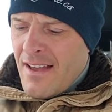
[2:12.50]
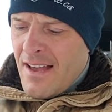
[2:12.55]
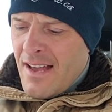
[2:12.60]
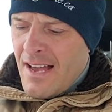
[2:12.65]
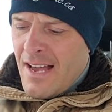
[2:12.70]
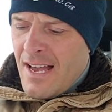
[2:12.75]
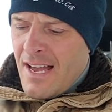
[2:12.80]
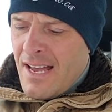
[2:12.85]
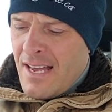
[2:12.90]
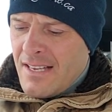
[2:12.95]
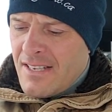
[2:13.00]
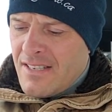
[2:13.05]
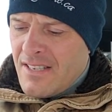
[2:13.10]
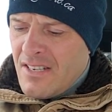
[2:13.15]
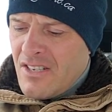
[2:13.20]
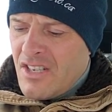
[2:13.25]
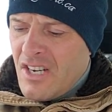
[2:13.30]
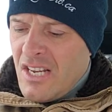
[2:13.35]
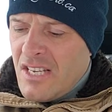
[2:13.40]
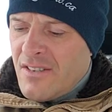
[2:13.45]
Uh,
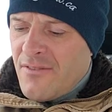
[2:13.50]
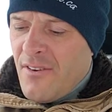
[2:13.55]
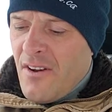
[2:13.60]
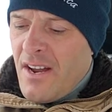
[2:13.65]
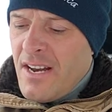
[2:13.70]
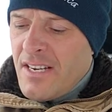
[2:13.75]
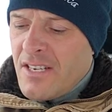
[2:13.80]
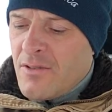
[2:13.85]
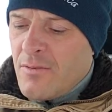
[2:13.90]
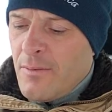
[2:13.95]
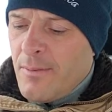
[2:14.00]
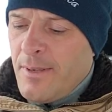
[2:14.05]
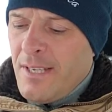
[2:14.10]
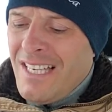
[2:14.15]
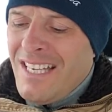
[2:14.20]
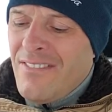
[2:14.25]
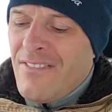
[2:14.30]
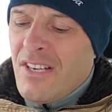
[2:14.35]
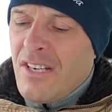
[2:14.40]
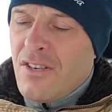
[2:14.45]
Sunshine's Finest will be
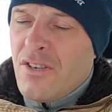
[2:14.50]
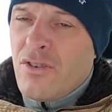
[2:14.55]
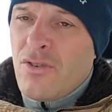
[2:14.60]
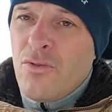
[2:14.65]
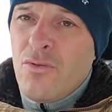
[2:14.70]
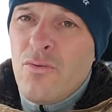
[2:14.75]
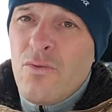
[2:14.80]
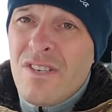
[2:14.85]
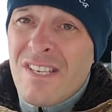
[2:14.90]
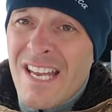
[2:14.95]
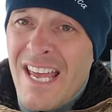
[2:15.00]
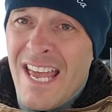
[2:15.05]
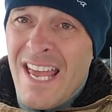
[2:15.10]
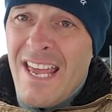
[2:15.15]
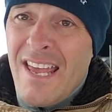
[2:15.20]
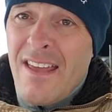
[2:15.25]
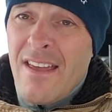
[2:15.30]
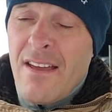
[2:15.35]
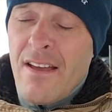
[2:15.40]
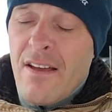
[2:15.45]
leaving
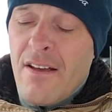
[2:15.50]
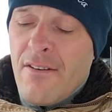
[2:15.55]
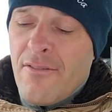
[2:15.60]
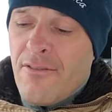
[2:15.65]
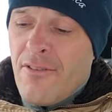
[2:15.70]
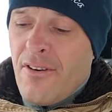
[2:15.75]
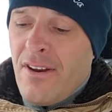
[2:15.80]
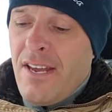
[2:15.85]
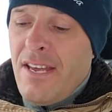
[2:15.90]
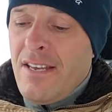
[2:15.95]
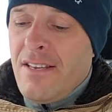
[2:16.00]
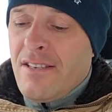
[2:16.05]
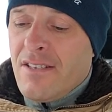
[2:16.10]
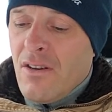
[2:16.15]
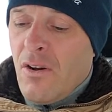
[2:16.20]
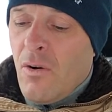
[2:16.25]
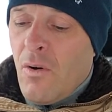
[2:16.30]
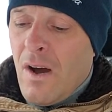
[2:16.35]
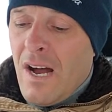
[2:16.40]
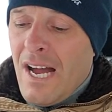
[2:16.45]
Tuesday for
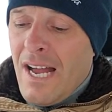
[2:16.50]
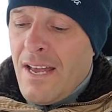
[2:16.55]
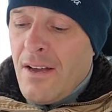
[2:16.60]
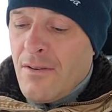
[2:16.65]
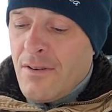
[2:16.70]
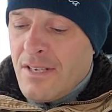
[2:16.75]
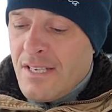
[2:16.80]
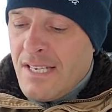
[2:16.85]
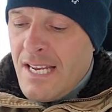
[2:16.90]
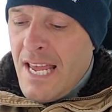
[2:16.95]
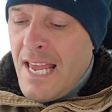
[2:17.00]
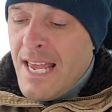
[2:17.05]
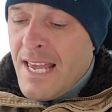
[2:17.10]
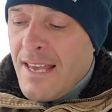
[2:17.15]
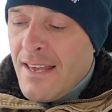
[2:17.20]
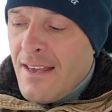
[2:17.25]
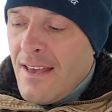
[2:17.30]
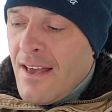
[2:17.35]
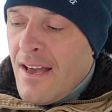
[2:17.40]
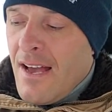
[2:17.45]
his Ohio
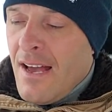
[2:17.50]
stake.